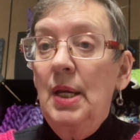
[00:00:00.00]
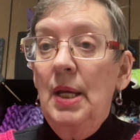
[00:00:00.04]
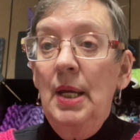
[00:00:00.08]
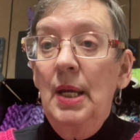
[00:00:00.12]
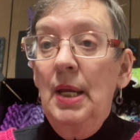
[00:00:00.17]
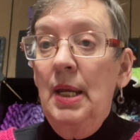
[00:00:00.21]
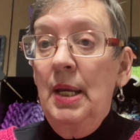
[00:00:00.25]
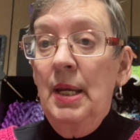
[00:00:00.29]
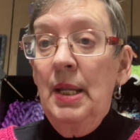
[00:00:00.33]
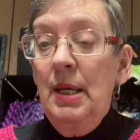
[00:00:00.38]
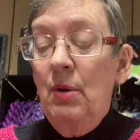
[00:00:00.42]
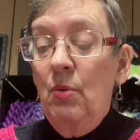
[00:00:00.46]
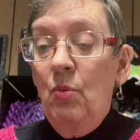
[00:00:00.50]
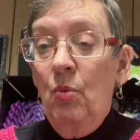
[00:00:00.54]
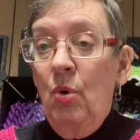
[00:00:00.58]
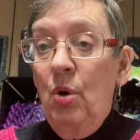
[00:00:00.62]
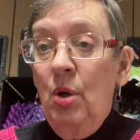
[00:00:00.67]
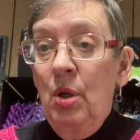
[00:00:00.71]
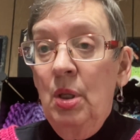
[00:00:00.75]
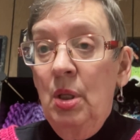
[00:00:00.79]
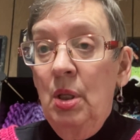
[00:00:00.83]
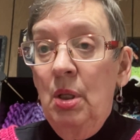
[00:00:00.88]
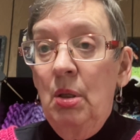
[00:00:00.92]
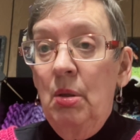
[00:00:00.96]
and it
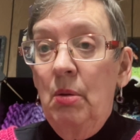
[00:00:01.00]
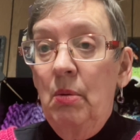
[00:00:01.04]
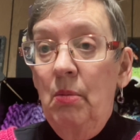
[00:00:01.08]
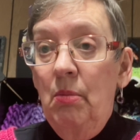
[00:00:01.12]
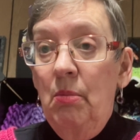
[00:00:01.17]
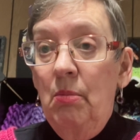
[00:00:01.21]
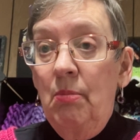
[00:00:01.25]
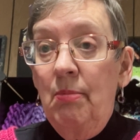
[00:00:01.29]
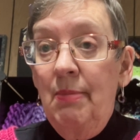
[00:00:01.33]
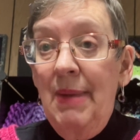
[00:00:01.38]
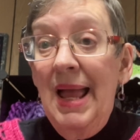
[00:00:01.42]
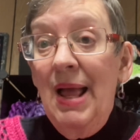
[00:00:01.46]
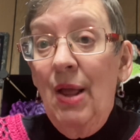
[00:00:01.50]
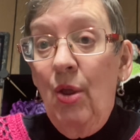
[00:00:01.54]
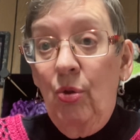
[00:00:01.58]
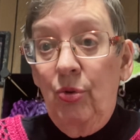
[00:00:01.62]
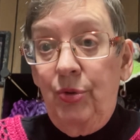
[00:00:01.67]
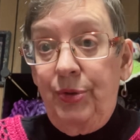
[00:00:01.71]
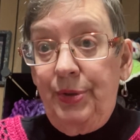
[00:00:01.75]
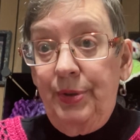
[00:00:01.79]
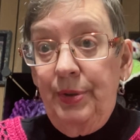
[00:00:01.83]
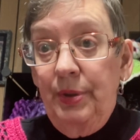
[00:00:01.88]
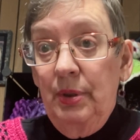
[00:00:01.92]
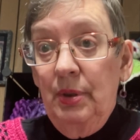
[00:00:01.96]
will
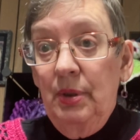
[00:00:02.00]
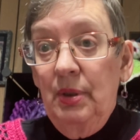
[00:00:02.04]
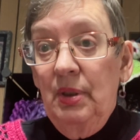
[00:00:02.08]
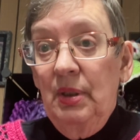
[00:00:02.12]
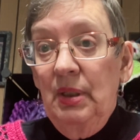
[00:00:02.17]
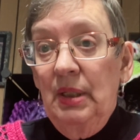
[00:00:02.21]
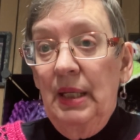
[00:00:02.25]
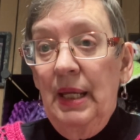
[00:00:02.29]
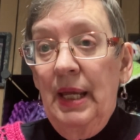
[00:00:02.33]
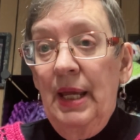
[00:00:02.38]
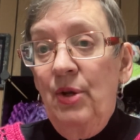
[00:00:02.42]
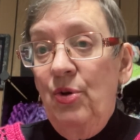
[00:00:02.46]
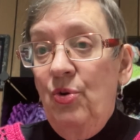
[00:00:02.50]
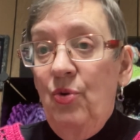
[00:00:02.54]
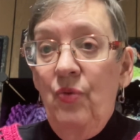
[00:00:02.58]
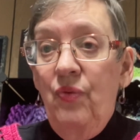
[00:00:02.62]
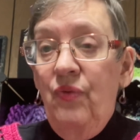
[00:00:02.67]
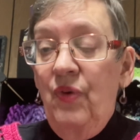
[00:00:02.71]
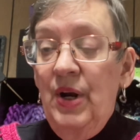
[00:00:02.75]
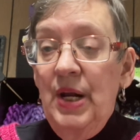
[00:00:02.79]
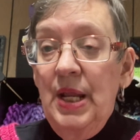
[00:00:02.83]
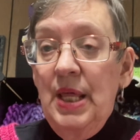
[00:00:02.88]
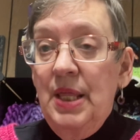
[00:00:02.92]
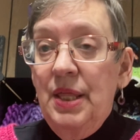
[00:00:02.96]
melt and do
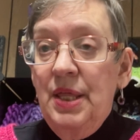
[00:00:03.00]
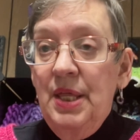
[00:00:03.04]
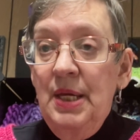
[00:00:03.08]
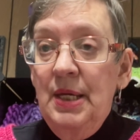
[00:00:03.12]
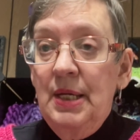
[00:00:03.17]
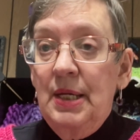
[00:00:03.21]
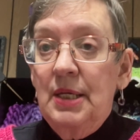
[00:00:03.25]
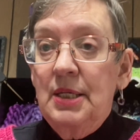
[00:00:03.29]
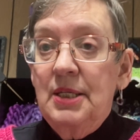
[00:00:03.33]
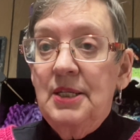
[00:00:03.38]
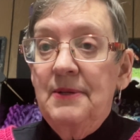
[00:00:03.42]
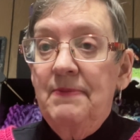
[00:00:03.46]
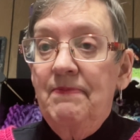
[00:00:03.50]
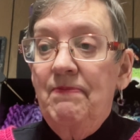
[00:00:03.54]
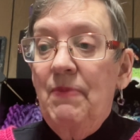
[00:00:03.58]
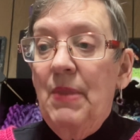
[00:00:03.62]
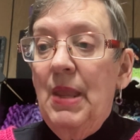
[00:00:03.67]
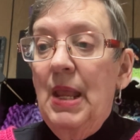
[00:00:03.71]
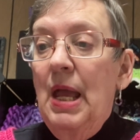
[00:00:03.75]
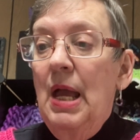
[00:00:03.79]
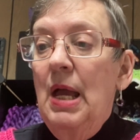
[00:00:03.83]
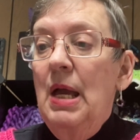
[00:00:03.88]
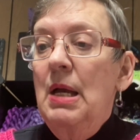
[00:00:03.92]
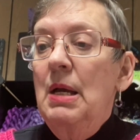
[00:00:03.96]
funny things.
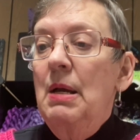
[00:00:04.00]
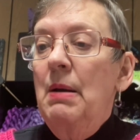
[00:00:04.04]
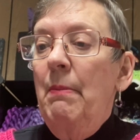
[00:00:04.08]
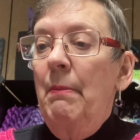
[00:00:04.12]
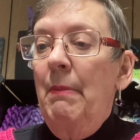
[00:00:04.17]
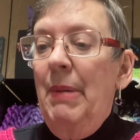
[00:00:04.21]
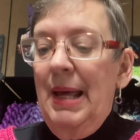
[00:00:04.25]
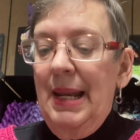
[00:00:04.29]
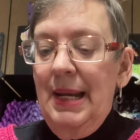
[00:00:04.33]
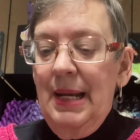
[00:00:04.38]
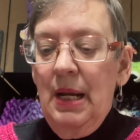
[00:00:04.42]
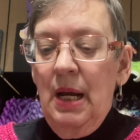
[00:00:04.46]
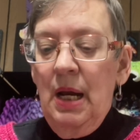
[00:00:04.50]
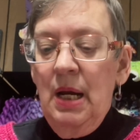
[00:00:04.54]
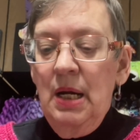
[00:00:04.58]
But